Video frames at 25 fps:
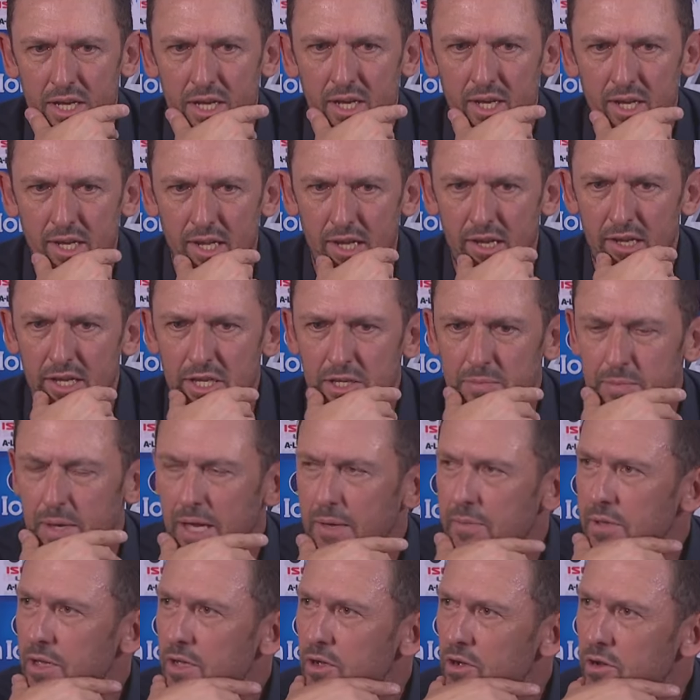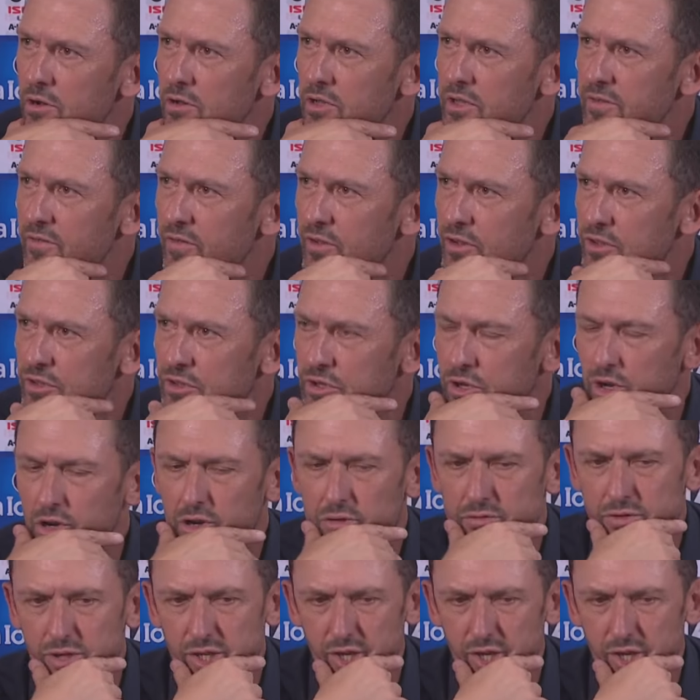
his baby girl, his first child.